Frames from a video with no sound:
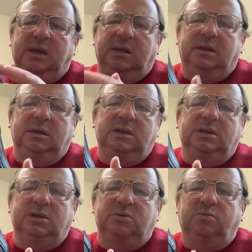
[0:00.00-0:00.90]
this
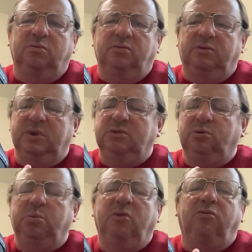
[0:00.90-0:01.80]

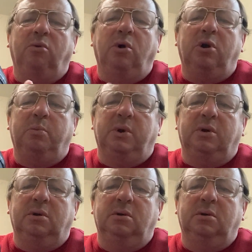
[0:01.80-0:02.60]
would be warmer